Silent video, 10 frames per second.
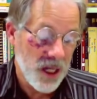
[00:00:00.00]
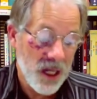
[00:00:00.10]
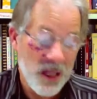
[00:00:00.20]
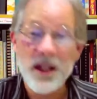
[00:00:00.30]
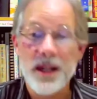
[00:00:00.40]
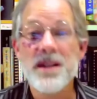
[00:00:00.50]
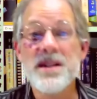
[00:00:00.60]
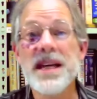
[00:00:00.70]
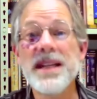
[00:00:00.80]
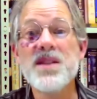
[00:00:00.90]
Look,
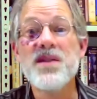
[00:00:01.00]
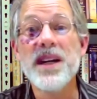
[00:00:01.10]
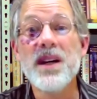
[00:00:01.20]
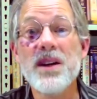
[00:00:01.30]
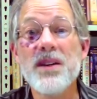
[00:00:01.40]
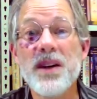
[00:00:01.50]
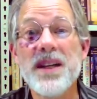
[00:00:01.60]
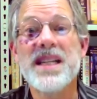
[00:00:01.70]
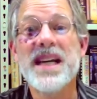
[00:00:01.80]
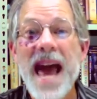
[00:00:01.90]
send this video to your
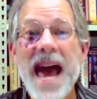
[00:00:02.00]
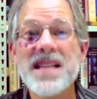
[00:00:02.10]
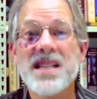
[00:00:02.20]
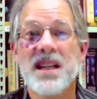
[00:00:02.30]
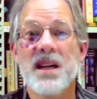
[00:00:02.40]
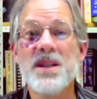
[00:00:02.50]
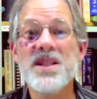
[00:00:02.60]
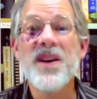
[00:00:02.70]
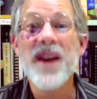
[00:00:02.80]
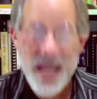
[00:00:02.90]
friends and ask them, is
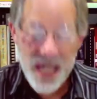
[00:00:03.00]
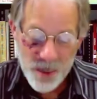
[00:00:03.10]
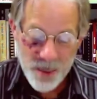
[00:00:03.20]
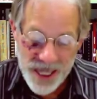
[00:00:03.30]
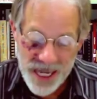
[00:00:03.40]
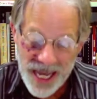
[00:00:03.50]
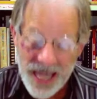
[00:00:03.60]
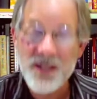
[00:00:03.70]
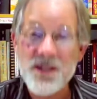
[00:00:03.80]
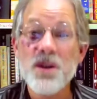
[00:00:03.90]
there anybody
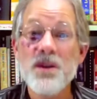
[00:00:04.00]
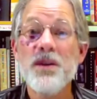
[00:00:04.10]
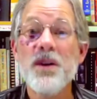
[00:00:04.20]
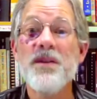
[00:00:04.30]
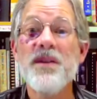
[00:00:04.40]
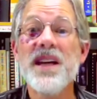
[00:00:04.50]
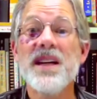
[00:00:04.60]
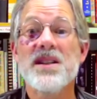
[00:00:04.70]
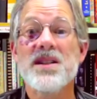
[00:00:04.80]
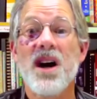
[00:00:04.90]
else who
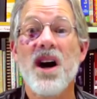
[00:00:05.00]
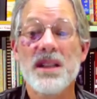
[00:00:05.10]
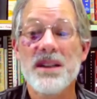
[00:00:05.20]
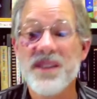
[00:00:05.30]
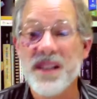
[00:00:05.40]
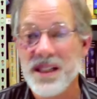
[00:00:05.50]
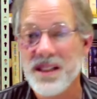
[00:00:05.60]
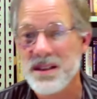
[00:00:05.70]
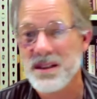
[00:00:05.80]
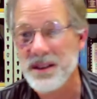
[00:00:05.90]
fulfills all of
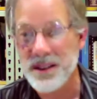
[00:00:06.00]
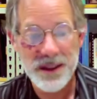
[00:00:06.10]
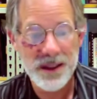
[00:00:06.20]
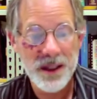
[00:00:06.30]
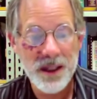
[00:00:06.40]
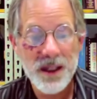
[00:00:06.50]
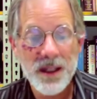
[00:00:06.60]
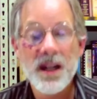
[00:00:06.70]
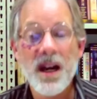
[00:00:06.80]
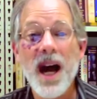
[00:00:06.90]
these?
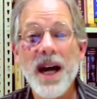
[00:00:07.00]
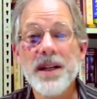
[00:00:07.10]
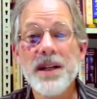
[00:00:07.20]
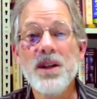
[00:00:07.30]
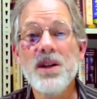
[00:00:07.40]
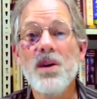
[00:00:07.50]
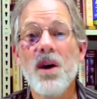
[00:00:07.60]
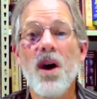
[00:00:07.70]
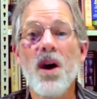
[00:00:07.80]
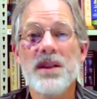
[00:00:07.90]
God knew
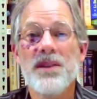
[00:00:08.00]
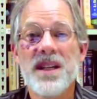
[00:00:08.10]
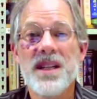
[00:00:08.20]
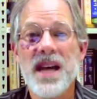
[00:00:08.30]
all of this